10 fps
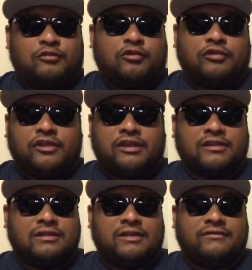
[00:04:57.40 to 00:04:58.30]
or you
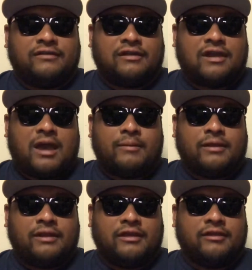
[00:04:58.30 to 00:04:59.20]
could leave a
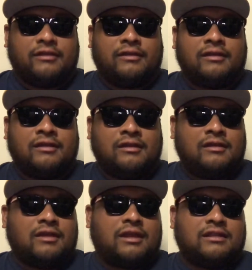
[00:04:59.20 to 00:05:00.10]
comment here
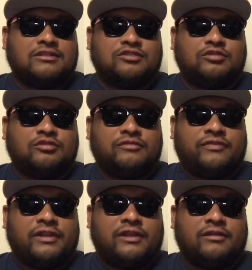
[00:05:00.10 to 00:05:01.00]
at this YouTube
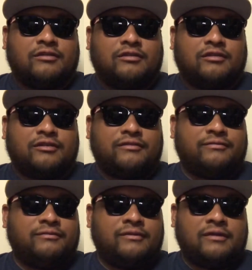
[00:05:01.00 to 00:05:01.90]
video, or
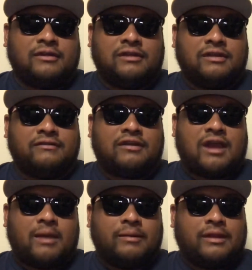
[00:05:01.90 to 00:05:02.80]
leave a
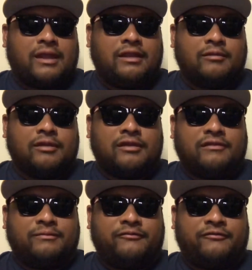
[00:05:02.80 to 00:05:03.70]
comment anywhere on our